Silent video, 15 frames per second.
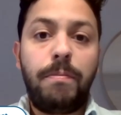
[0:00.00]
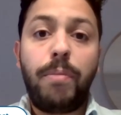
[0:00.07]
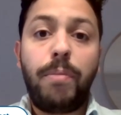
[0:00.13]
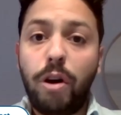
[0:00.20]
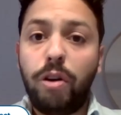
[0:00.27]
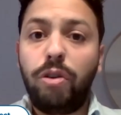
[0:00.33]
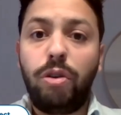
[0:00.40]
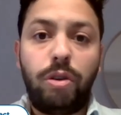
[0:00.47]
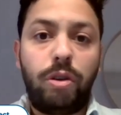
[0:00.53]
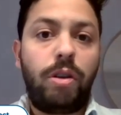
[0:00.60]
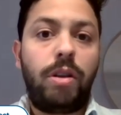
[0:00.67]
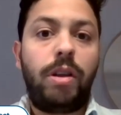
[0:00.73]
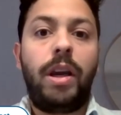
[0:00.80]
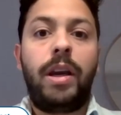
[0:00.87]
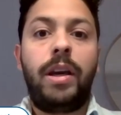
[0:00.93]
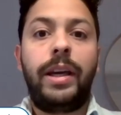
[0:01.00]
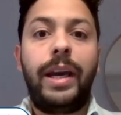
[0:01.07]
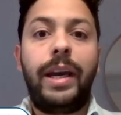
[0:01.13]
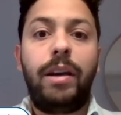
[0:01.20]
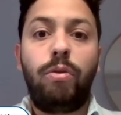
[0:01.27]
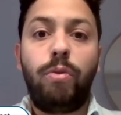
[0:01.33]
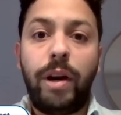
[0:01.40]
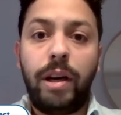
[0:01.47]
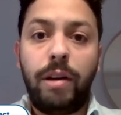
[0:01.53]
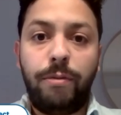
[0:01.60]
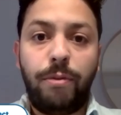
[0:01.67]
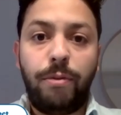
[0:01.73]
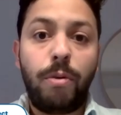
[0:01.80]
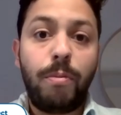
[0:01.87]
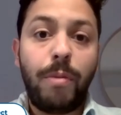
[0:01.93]
product, get it ready
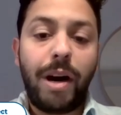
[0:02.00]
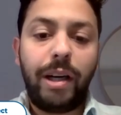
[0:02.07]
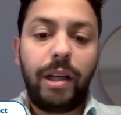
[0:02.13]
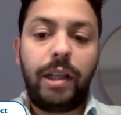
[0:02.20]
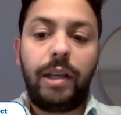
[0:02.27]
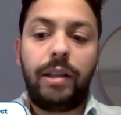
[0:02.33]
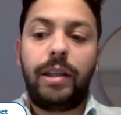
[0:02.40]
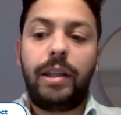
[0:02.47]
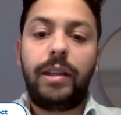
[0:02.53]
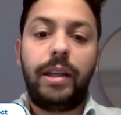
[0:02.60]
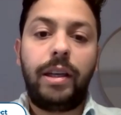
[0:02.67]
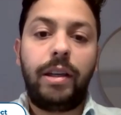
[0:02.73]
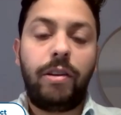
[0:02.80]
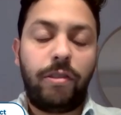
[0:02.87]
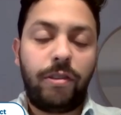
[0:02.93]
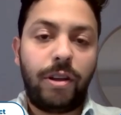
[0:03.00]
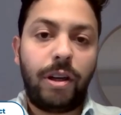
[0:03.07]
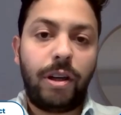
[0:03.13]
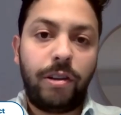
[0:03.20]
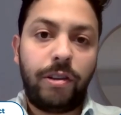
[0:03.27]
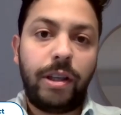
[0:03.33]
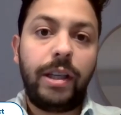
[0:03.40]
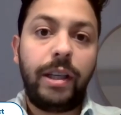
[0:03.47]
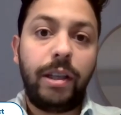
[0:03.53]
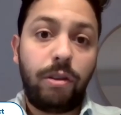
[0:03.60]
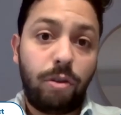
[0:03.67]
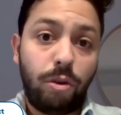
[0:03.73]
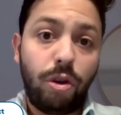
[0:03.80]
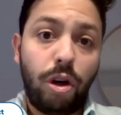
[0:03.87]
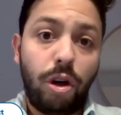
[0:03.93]
for market, and then start selling it
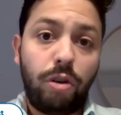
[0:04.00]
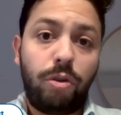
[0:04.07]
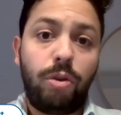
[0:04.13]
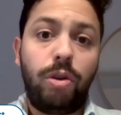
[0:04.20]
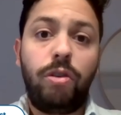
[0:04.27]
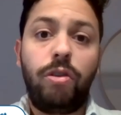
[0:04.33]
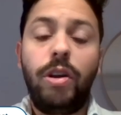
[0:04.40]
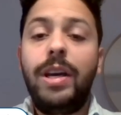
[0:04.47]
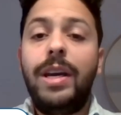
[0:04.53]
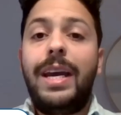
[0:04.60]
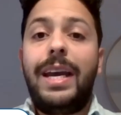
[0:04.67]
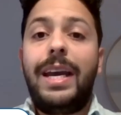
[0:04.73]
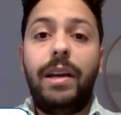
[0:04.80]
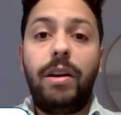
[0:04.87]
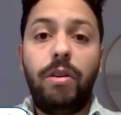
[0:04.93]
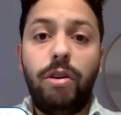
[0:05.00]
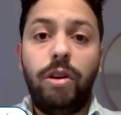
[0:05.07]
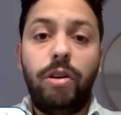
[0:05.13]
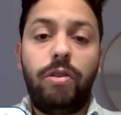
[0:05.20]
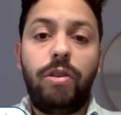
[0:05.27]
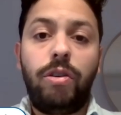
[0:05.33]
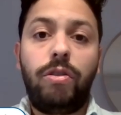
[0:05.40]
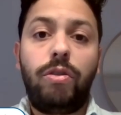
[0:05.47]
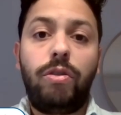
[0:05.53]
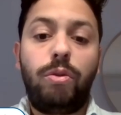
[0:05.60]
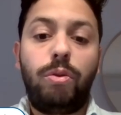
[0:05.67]
to doctors and nurses